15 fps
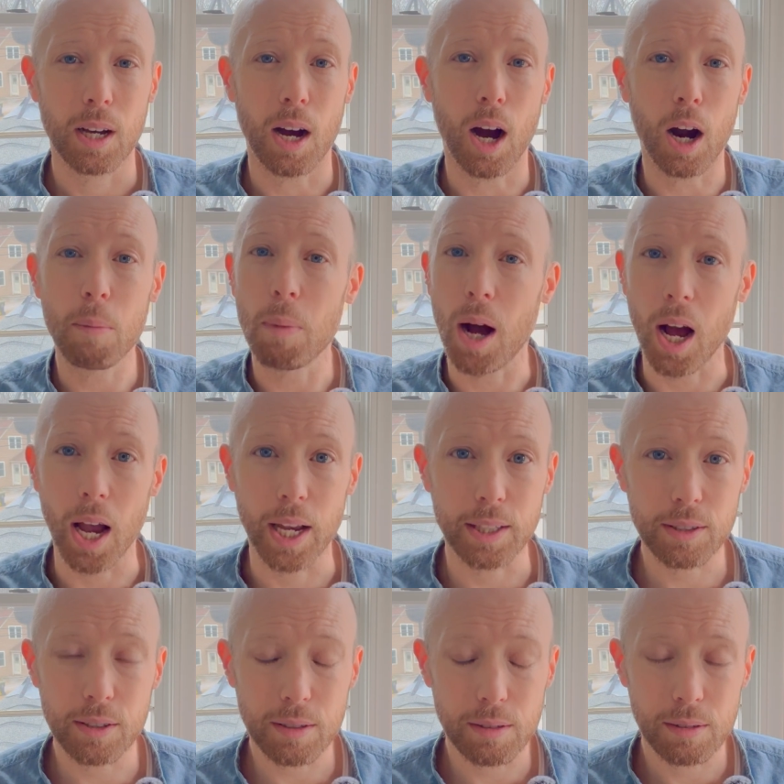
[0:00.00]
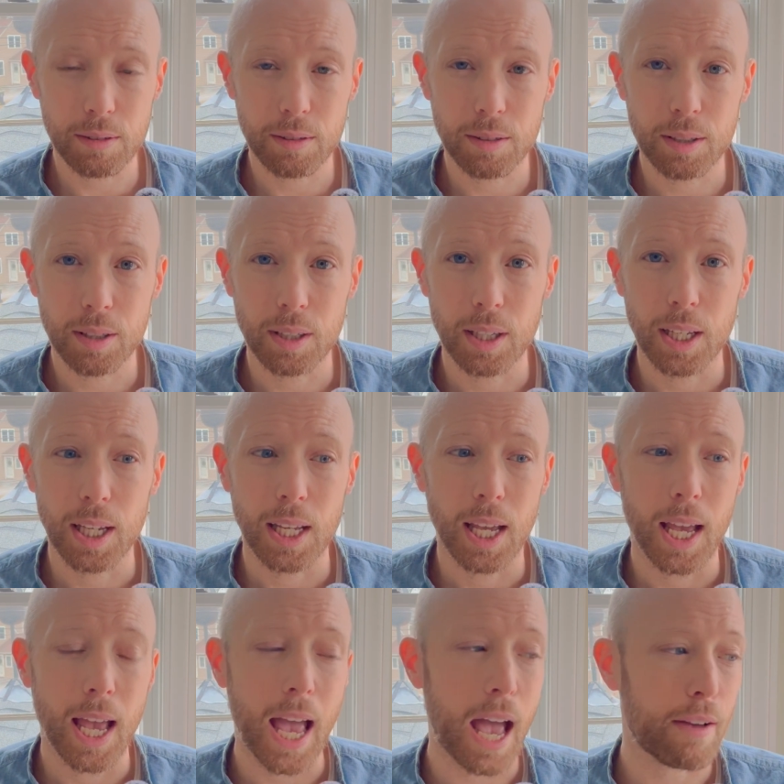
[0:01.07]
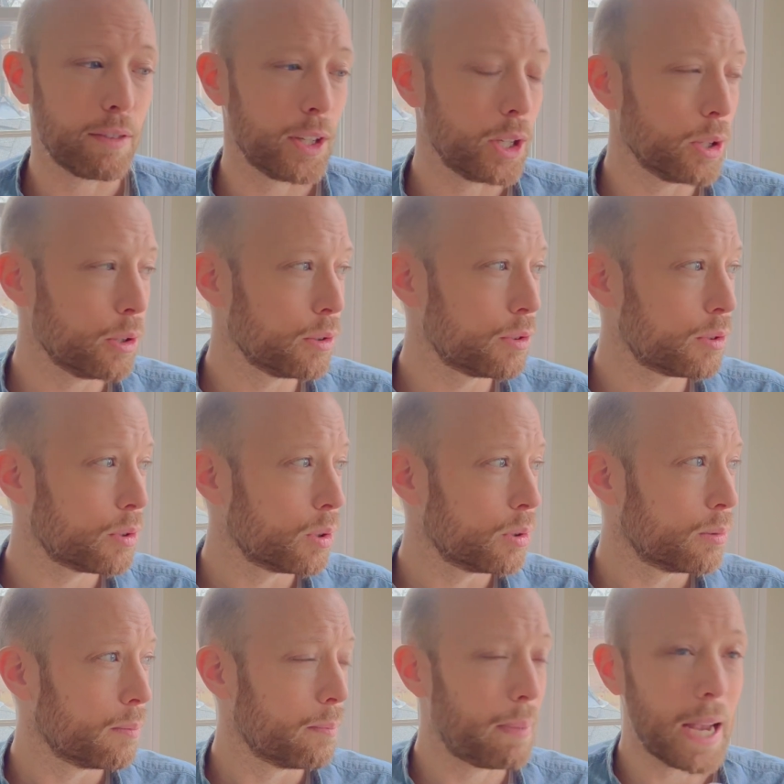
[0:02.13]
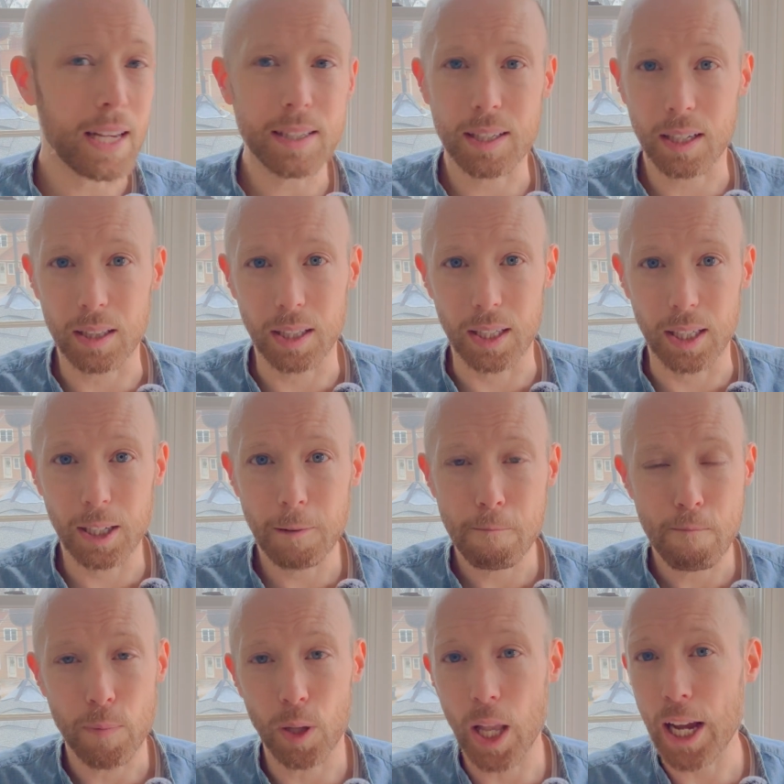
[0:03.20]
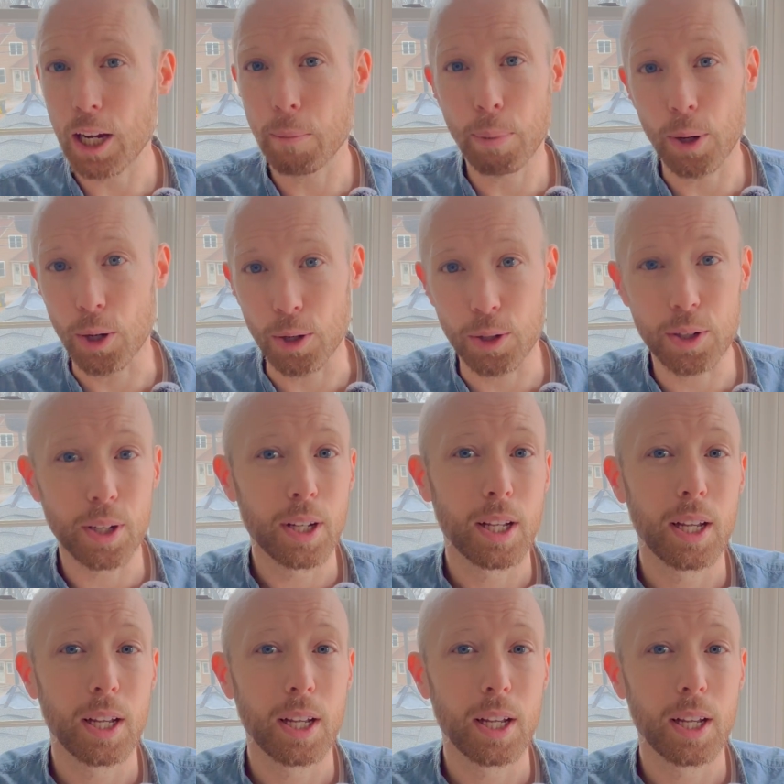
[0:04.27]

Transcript: our minds have used, basically, like a bird,